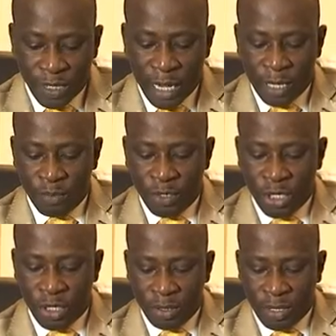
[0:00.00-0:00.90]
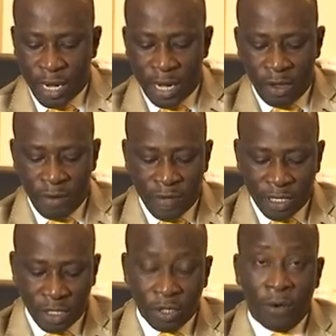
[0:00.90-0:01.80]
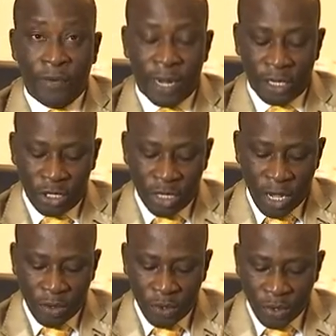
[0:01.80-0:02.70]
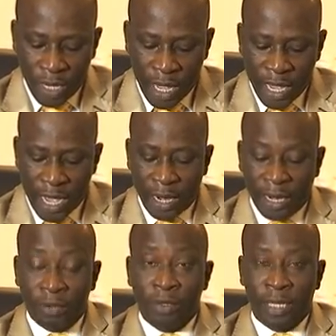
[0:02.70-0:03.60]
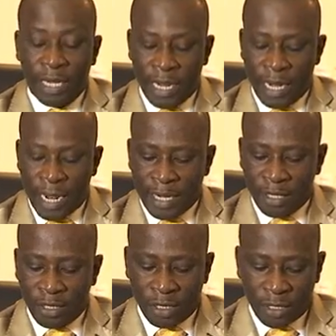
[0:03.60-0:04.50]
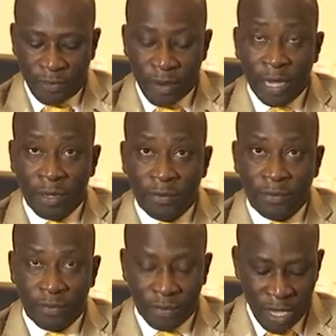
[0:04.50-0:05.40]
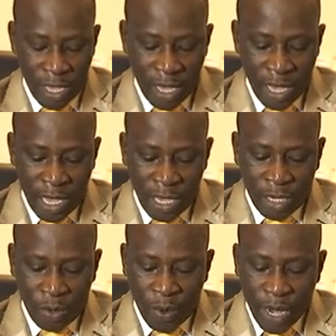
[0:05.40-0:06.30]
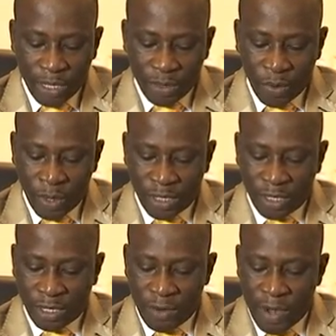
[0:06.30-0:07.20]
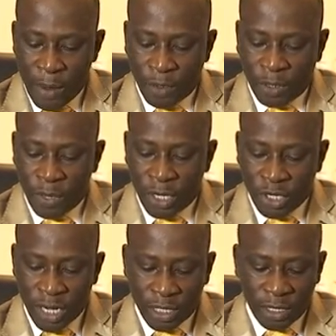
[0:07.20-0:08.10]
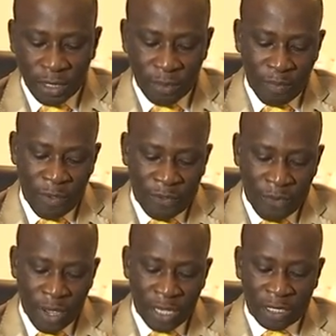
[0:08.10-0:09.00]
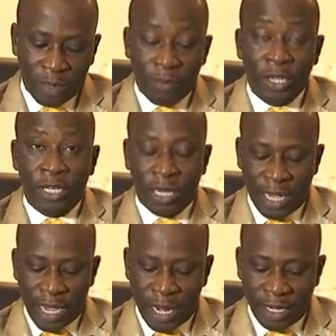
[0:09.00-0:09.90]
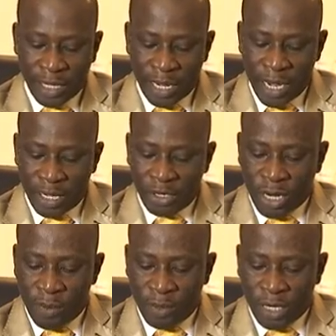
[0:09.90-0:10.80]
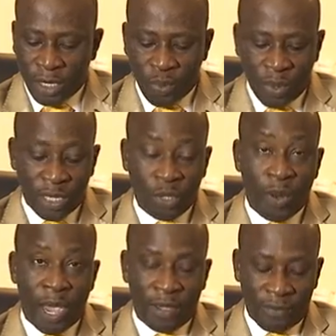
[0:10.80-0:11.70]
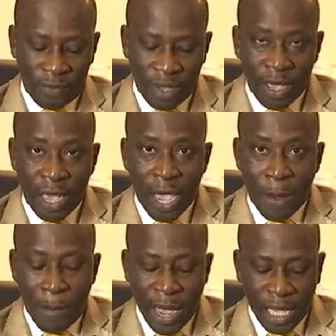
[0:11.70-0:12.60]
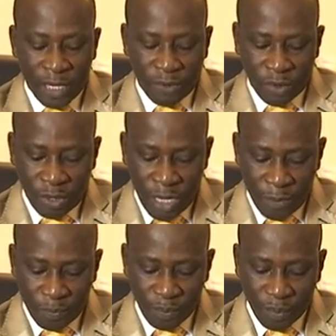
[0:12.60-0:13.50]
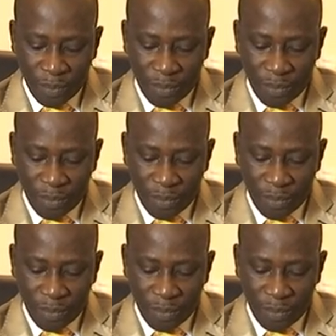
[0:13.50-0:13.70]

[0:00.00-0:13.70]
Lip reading: business administration at the University of Nigeria, Nsukka, and graduated in 1965. He worked with several multinationals before establishing Elizade University Limited with his wife. My guest for today